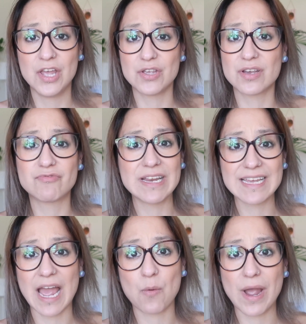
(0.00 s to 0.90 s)
You could really
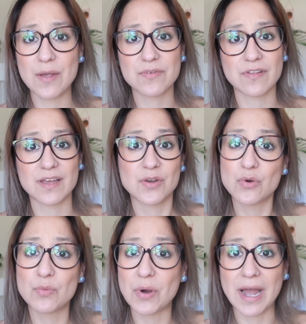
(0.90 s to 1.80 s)
get away with like a
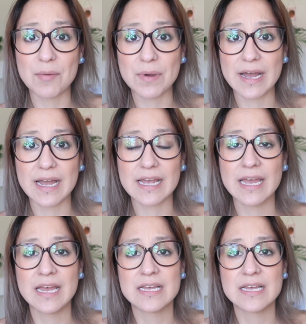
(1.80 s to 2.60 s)
normal handbag.